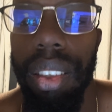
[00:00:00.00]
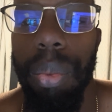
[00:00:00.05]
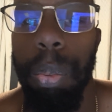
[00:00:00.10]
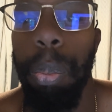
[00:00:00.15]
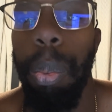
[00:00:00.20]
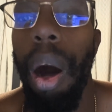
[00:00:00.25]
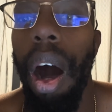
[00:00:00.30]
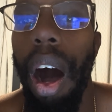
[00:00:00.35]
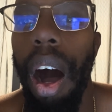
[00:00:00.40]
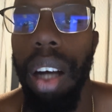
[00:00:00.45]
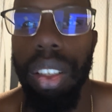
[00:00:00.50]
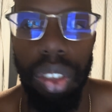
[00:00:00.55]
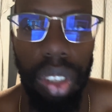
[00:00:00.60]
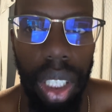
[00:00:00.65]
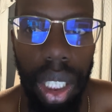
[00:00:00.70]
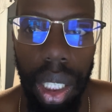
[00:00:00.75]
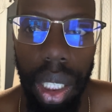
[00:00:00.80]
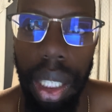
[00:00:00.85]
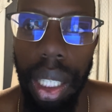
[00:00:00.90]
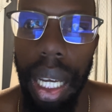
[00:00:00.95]

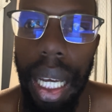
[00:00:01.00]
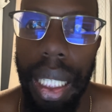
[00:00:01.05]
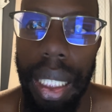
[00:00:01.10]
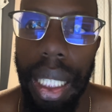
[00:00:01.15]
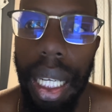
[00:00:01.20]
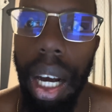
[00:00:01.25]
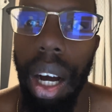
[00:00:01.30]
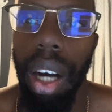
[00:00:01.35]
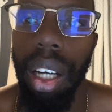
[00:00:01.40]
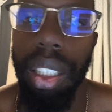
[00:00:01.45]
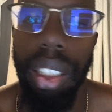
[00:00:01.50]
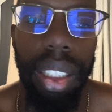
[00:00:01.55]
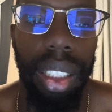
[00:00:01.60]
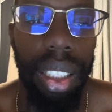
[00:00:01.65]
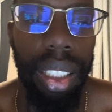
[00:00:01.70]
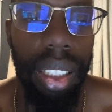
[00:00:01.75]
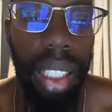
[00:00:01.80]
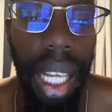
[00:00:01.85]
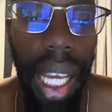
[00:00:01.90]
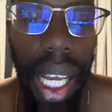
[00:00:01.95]
pausing and
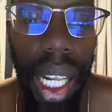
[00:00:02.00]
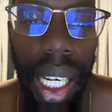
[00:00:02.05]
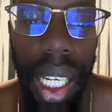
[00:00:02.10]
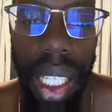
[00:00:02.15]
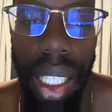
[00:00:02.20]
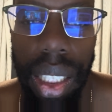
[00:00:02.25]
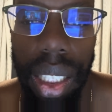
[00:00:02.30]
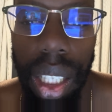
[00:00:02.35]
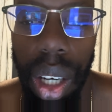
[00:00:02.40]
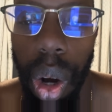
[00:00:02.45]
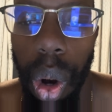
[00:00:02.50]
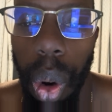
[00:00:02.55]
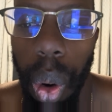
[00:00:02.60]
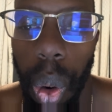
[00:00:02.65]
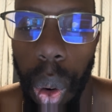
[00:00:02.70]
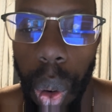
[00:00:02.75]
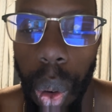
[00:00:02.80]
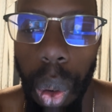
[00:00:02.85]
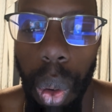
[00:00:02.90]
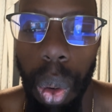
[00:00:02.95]
understanding
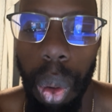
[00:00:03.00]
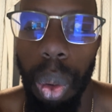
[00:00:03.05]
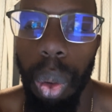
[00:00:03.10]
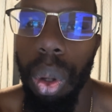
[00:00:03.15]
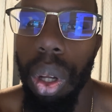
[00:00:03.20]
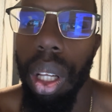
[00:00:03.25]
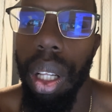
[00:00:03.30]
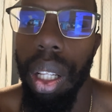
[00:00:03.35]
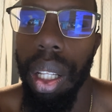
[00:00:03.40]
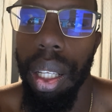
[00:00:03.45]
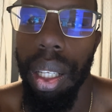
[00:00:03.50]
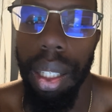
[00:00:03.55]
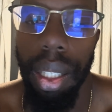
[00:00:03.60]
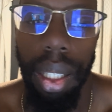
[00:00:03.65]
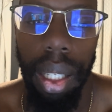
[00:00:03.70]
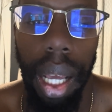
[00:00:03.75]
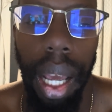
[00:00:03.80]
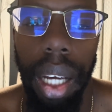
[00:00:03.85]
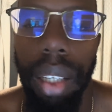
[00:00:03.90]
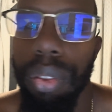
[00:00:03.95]

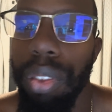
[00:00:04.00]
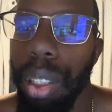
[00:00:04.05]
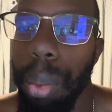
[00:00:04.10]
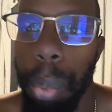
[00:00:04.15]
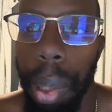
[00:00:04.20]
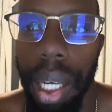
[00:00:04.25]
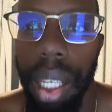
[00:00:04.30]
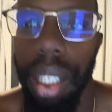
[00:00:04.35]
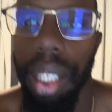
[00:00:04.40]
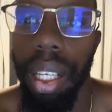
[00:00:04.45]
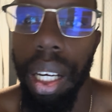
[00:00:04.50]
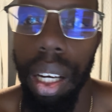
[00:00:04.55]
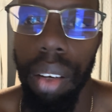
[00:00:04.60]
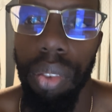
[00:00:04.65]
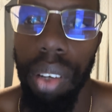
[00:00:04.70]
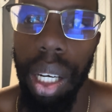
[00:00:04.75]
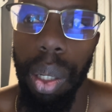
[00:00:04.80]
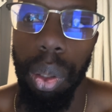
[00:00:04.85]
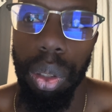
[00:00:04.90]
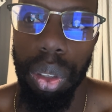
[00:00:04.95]
every paragraph
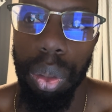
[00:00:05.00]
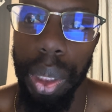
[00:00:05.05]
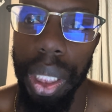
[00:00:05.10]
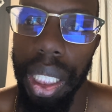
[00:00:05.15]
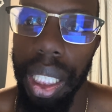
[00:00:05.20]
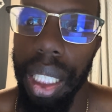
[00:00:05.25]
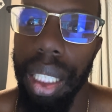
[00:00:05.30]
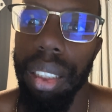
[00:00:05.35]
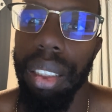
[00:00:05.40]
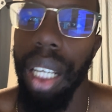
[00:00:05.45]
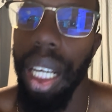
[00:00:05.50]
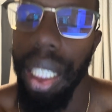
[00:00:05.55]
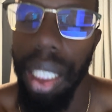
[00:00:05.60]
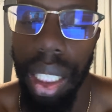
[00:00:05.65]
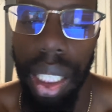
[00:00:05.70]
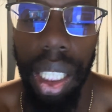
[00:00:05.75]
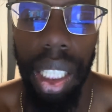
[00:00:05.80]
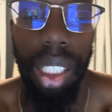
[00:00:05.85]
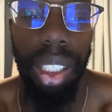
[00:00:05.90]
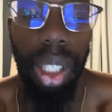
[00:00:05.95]
I was reading,
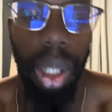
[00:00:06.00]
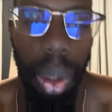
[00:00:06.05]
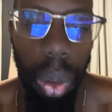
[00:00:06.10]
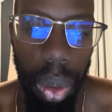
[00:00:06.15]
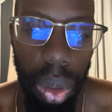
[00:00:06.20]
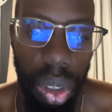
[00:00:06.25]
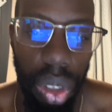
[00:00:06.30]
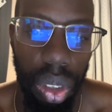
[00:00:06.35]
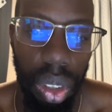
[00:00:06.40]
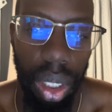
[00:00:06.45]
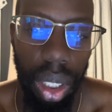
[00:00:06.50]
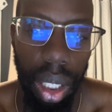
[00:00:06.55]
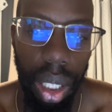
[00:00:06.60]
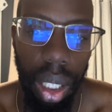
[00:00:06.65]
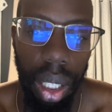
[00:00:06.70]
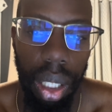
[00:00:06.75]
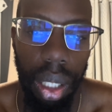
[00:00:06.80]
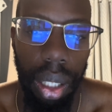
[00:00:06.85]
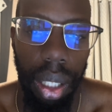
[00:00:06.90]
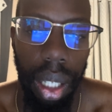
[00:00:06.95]
taking notes.
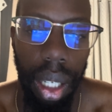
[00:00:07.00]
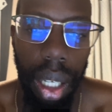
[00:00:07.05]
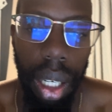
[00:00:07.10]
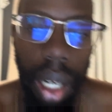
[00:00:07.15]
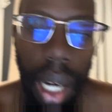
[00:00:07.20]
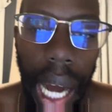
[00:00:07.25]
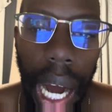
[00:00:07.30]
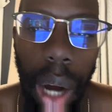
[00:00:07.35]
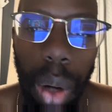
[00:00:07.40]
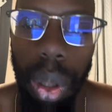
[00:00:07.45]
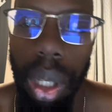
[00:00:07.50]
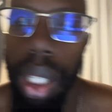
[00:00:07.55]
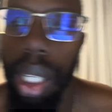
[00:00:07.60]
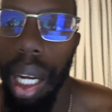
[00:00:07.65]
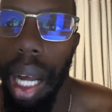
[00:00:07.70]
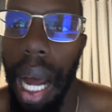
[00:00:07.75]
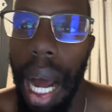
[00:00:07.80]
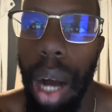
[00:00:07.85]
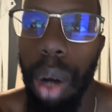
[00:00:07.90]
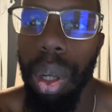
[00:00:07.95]
How can
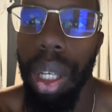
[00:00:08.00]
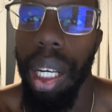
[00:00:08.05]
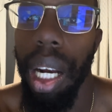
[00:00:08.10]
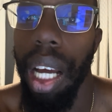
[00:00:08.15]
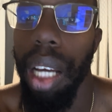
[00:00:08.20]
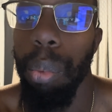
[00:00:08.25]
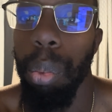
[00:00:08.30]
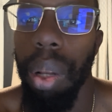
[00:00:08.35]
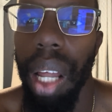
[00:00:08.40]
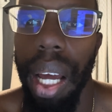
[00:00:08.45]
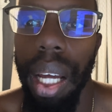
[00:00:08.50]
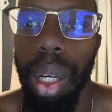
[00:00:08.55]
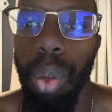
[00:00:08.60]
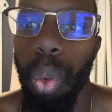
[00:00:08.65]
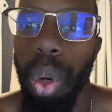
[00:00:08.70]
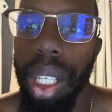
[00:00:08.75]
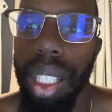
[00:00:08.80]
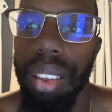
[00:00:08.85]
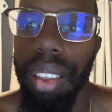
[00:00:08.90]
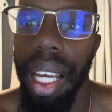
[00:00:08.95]
I apply it?
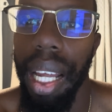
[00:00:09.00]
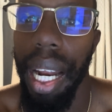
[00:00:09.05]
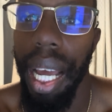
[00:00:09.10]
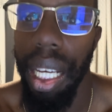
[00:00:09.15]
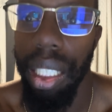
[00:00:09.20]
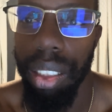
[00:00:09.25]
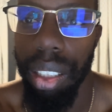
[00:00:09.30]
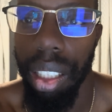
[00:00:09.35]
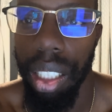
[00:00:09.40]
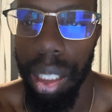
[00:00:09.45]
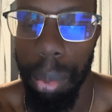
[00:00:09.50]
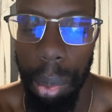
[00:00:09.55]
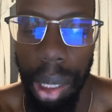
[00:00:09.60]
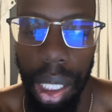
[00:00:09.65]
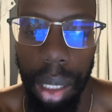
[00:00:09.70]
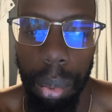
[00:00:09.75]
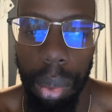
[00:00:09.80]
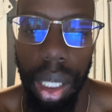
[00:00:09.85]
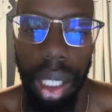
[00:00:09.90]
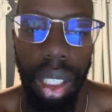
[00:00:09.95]
What does that actually
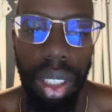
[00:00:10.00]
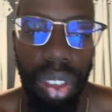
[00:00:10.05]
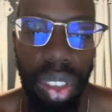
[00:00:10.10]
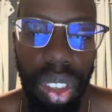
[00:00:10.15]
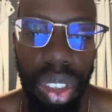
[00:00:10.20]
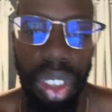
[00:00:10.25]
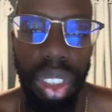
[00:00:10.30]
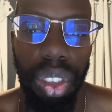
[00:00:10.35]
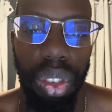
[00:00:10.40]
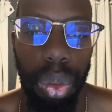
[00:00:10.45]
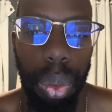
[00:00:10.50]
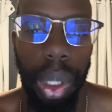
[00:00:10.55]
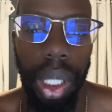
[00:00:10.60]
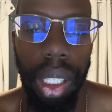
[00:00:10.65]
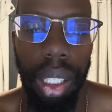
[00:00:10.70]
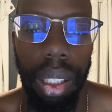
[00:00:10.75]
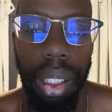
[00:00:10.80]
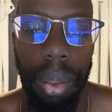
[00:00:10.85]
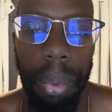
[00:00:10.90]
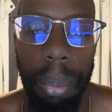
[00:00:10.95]
mean? Because this is
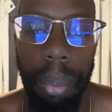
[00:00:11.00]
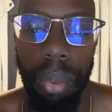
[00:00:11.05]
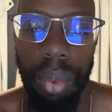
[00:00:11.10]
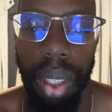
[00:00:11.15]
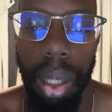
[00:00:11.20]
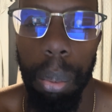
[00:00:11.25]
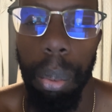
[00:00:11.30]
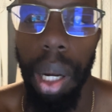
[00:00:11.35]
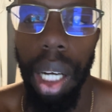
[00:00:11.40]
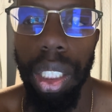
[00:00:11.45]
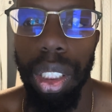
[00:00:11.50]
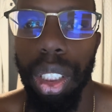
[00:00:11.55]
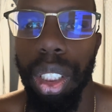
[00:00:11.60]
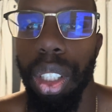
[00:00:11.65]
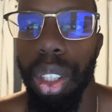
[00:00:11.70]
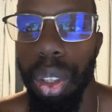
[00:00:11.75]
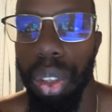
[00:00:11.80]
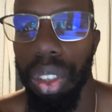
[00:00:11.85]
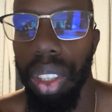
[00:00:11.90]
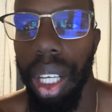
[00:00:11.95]
written by
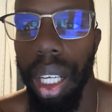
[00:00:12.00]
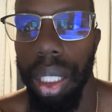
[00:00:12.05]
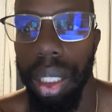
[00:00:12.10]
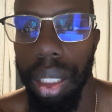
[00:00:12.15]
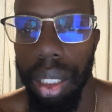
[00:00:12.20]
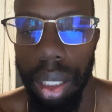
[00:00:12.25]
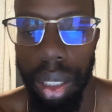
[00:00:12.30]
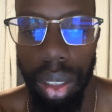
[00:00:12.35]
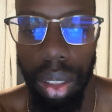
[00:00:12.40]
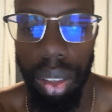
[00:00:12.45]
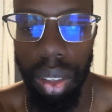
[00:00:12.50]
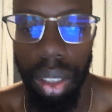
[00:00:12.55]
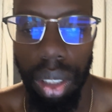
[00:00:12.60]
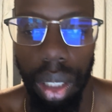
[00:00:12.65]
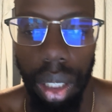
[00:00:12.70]
neuroscientists.